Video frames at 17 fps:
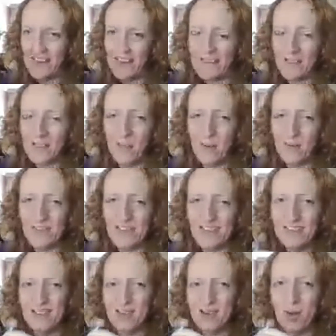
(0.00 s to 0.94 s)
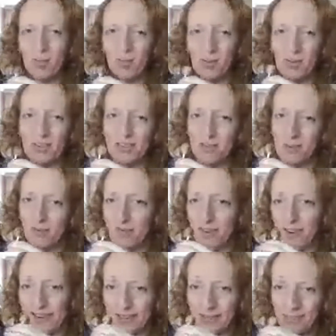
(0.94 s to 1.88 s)
She'll probably take it as a compliment, to be
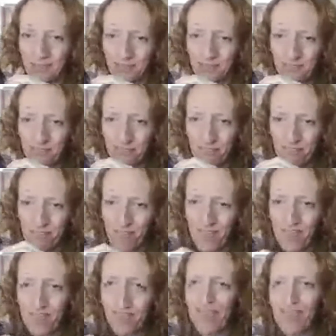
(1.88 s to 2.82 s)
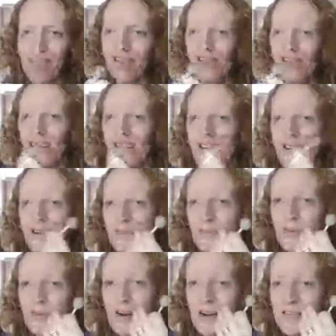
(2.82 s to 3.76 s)
fair. It looks
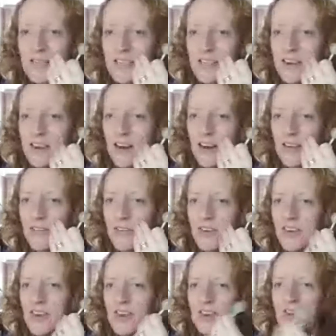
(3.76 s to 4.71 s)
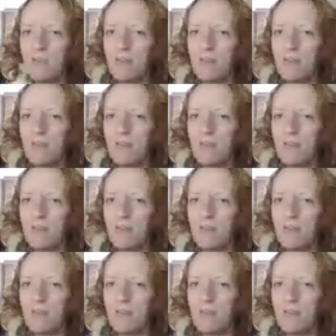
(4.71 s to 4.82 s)
brighter than live here.